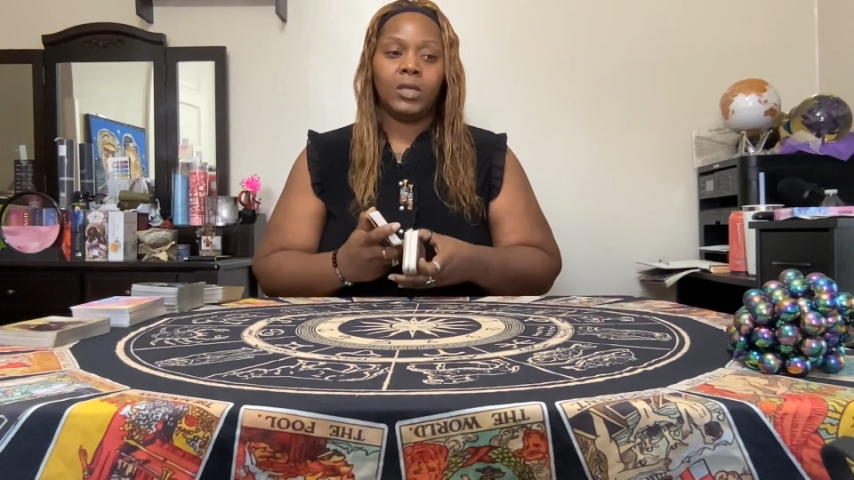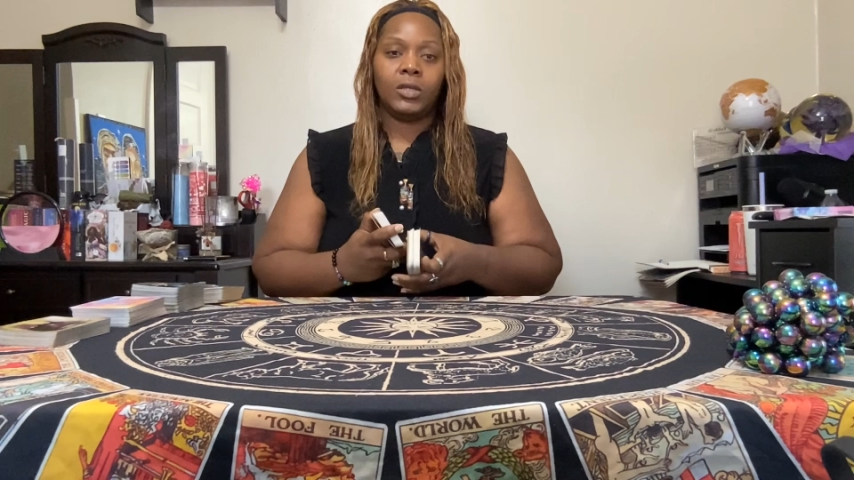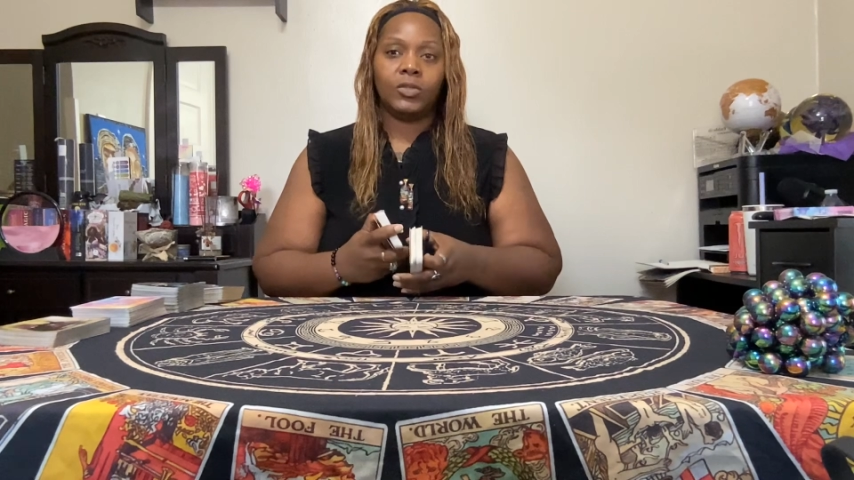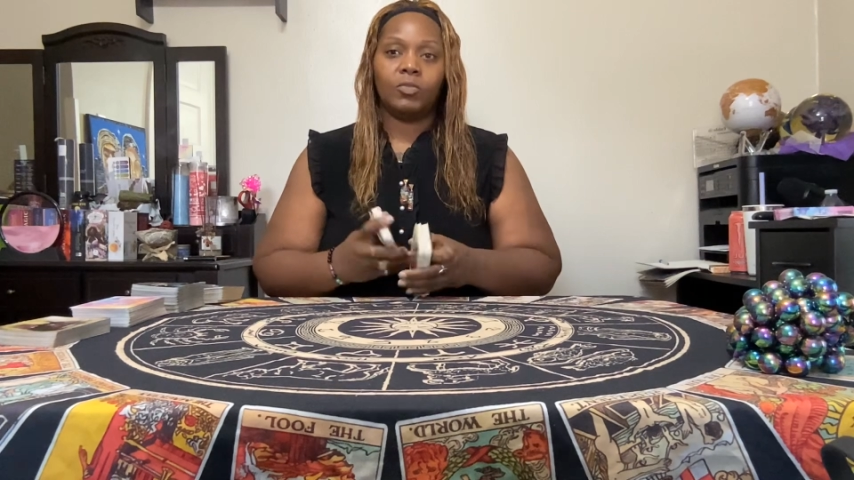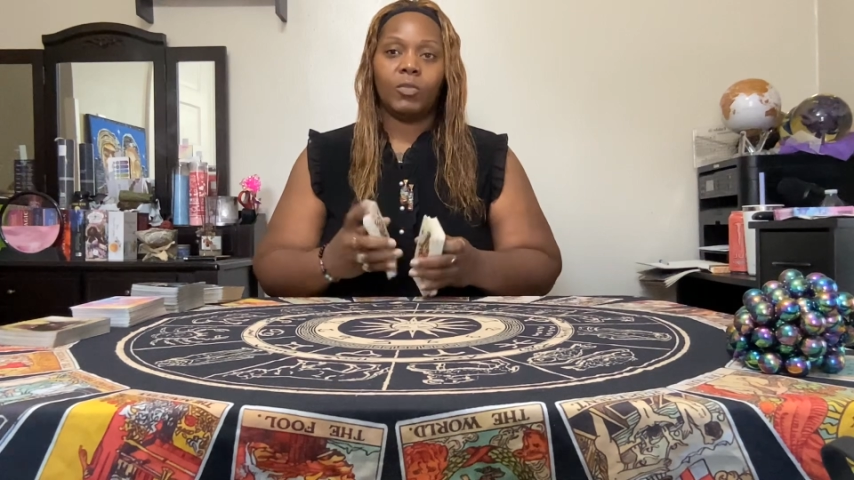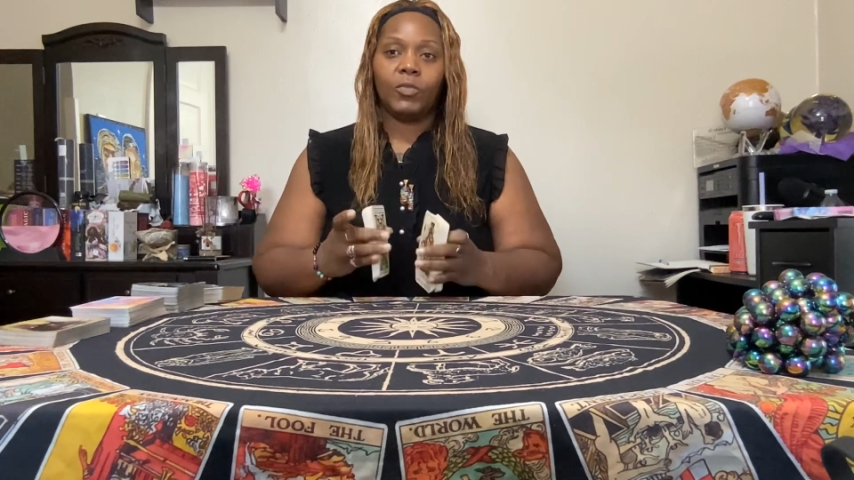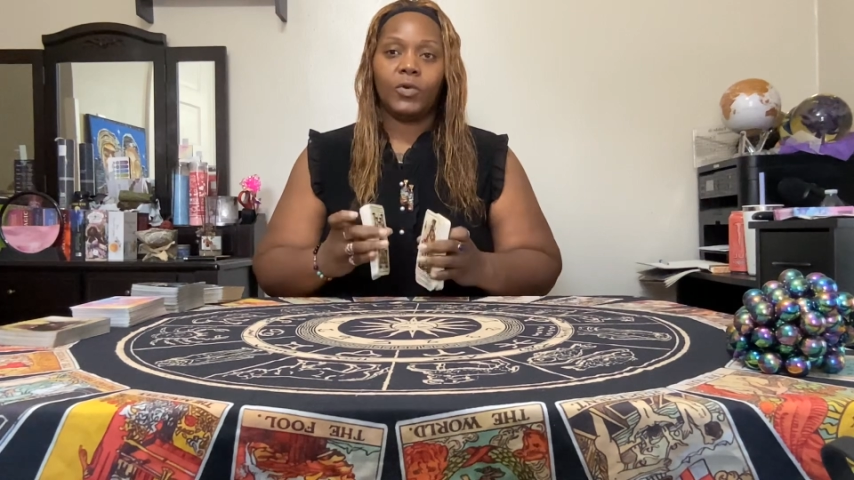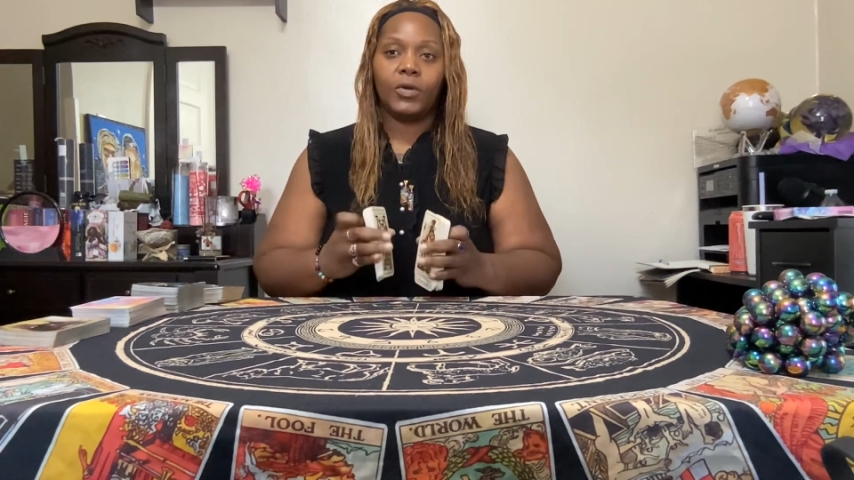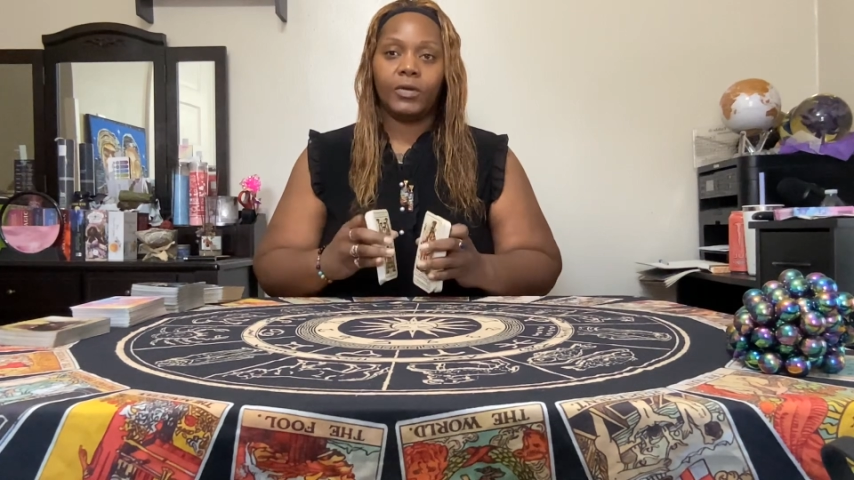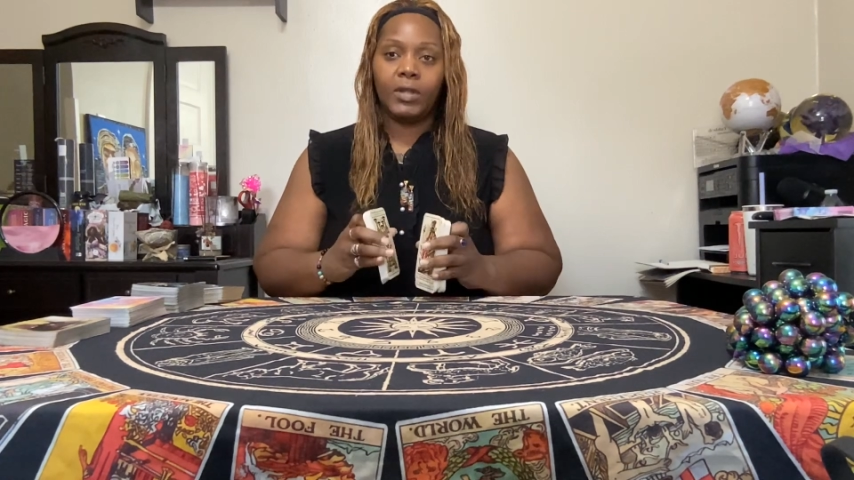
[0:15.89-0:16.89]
it's Memorial